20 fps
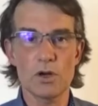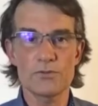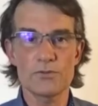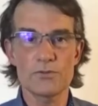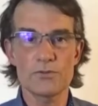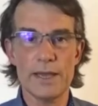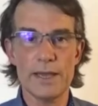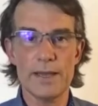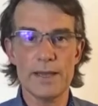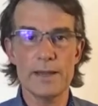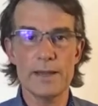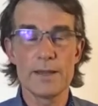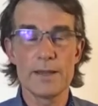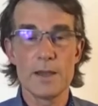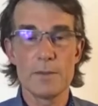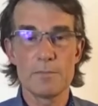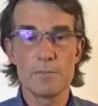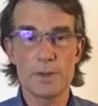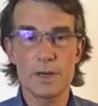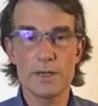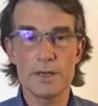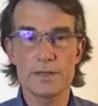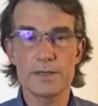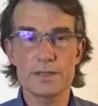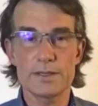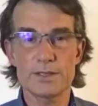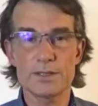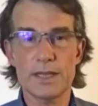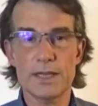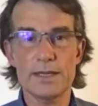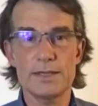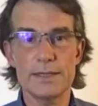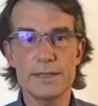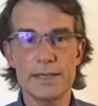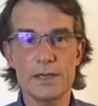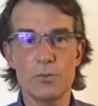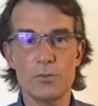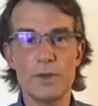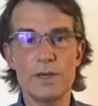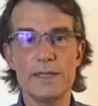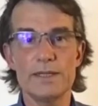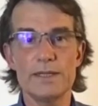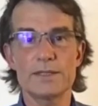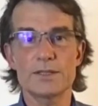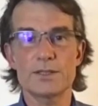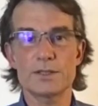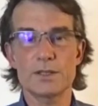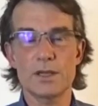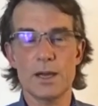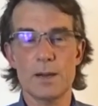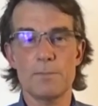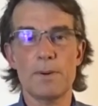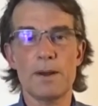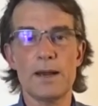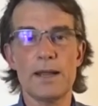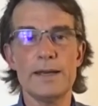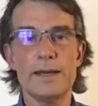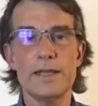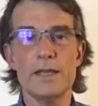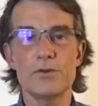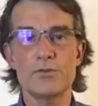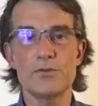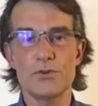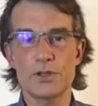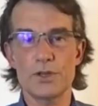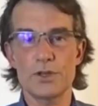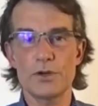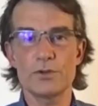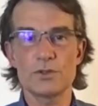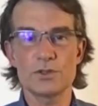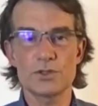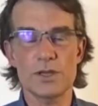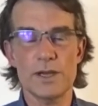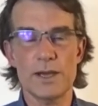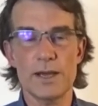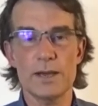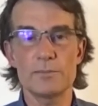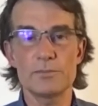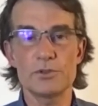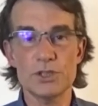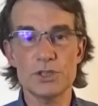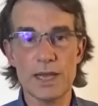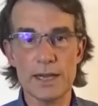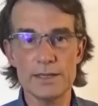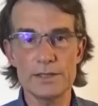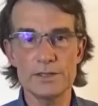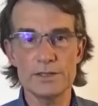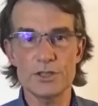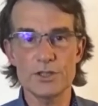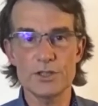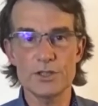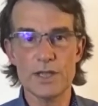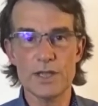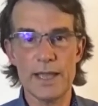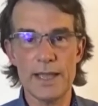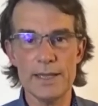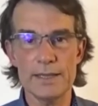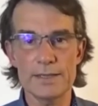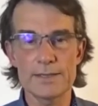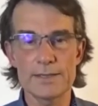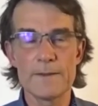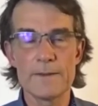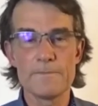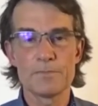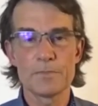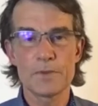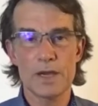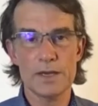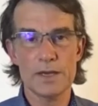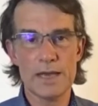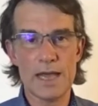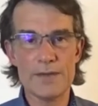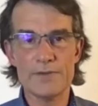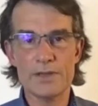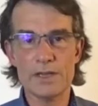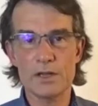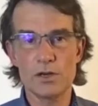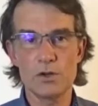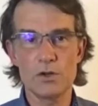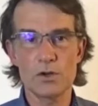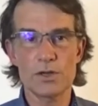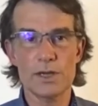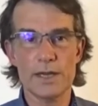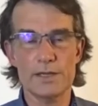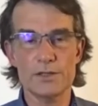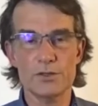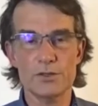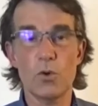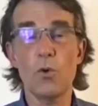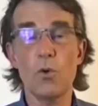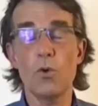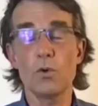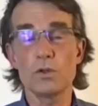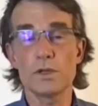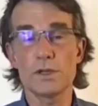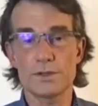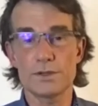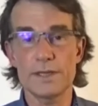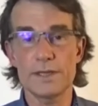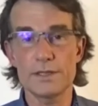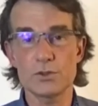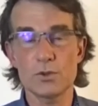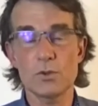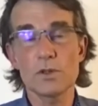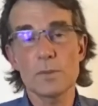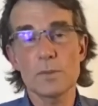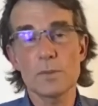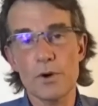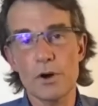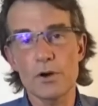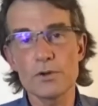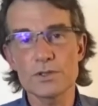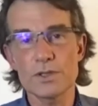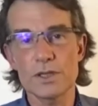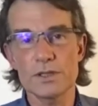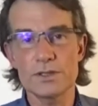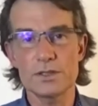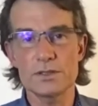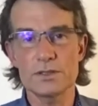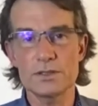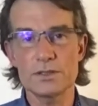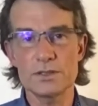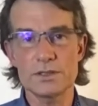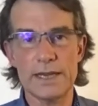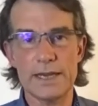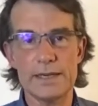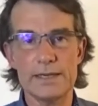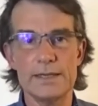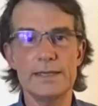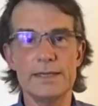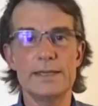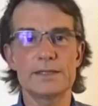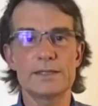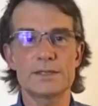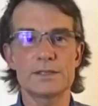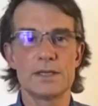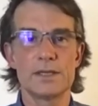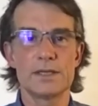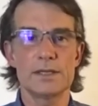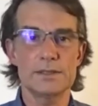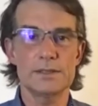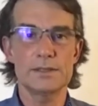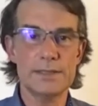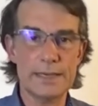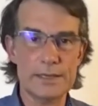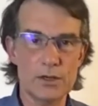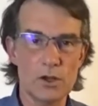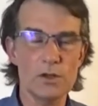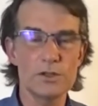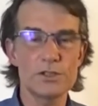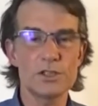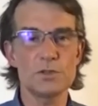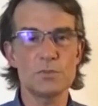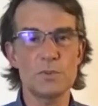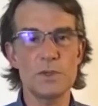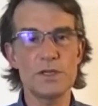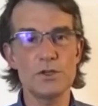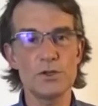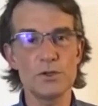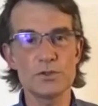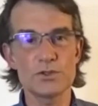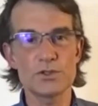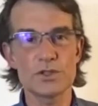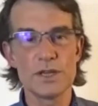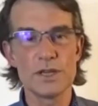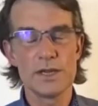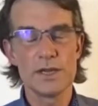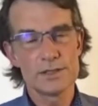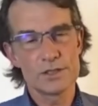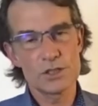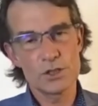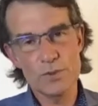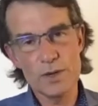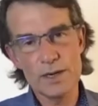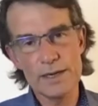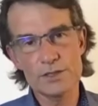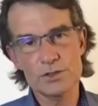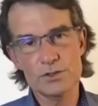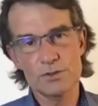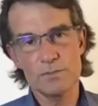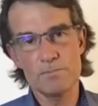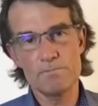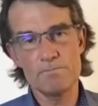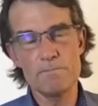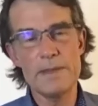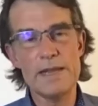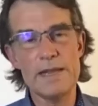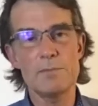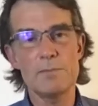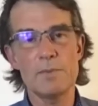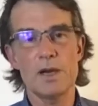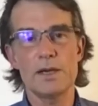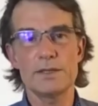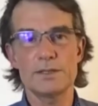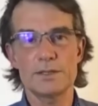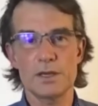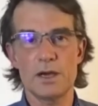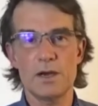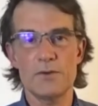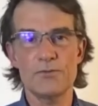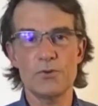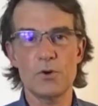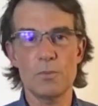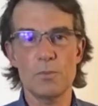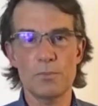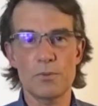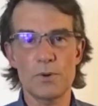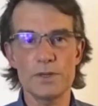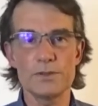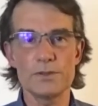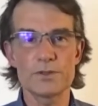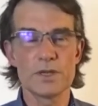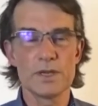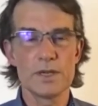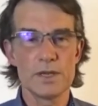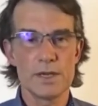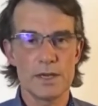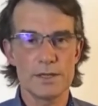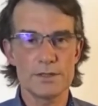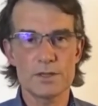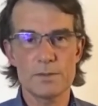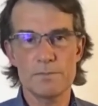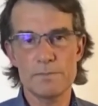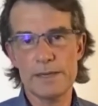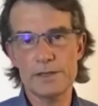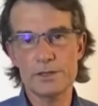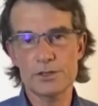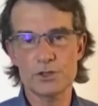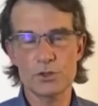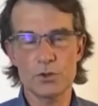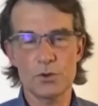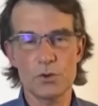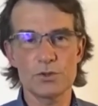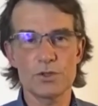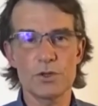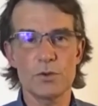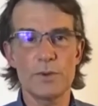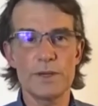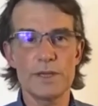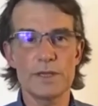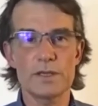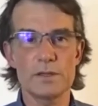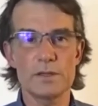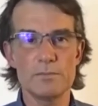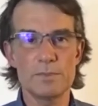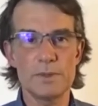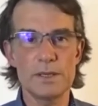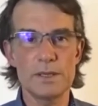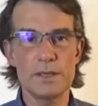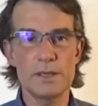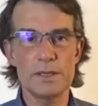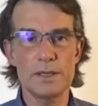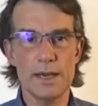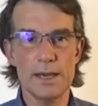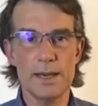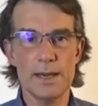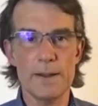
of care, but understanding we need to start planning for those challenges ahead and having a look at all the things, all the processes and techniques and technologies we use to really minimize our footprint and to make sure that we can be